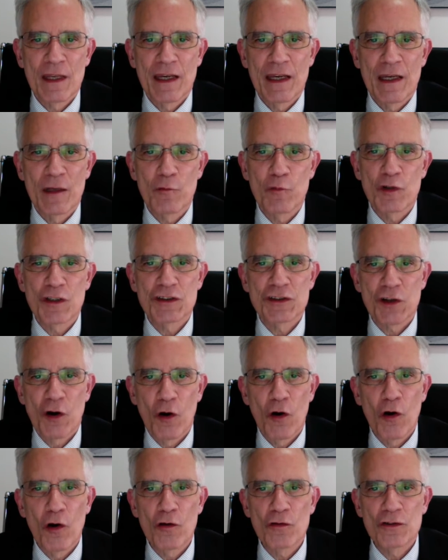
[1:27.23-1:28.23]
in which
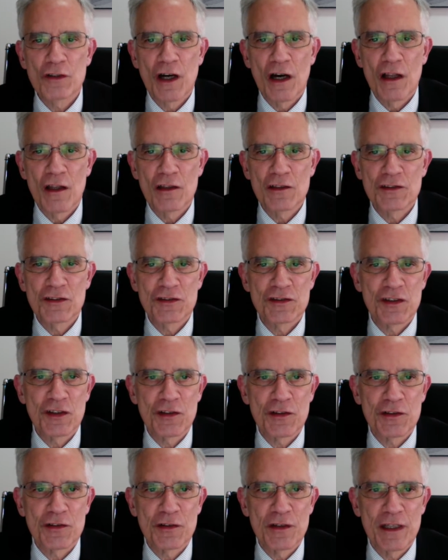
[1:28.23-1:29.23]
all knowledge
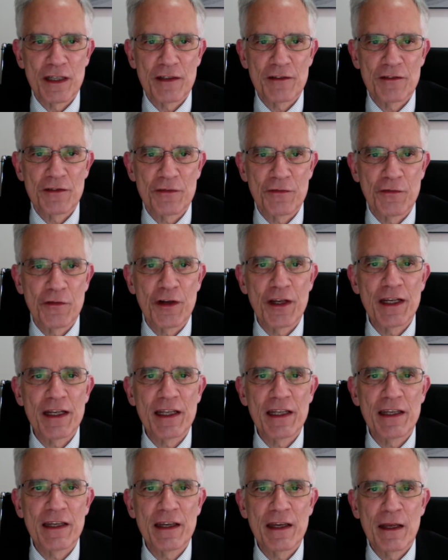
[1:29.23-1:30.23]
circulates
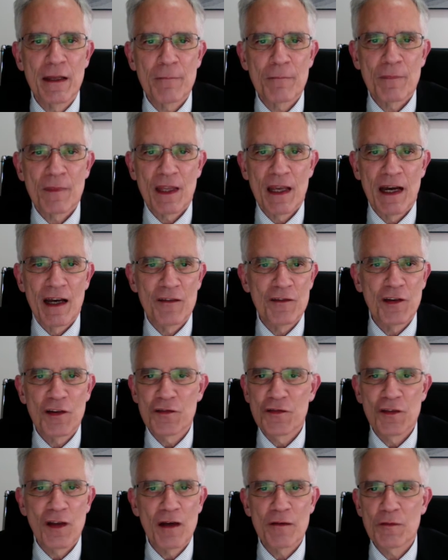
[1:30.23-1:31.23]
freely and
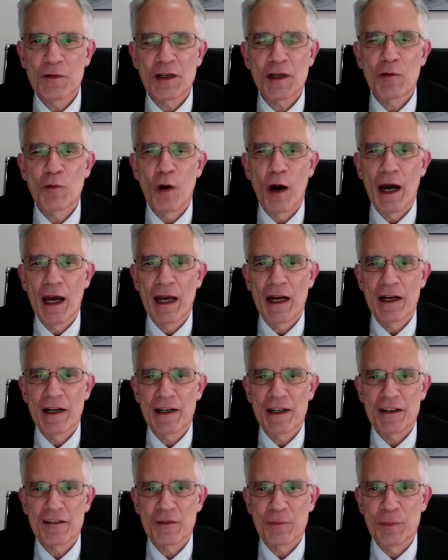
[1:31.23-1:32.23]
does not require
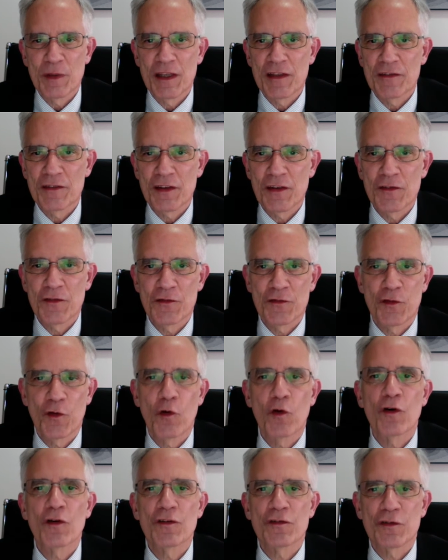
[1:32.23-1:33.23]
an explicit
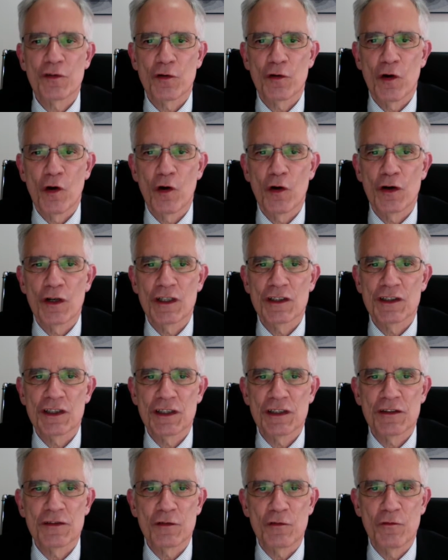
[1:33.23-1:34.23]
source or
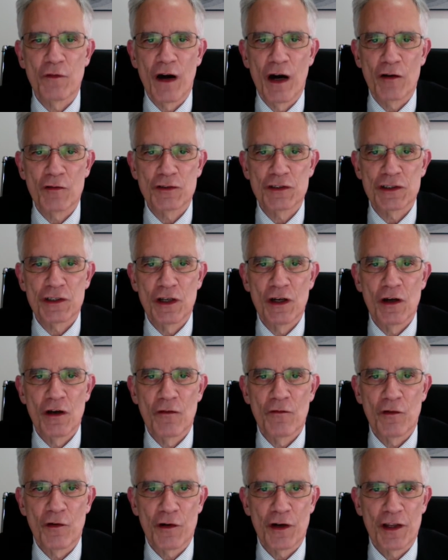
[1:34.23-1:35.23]
origin to vouch
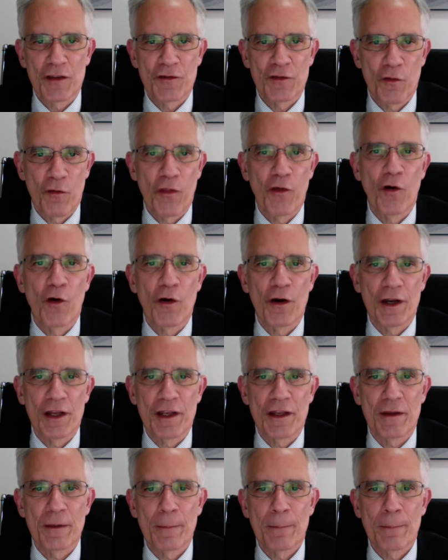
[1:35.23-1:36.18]
for its authority.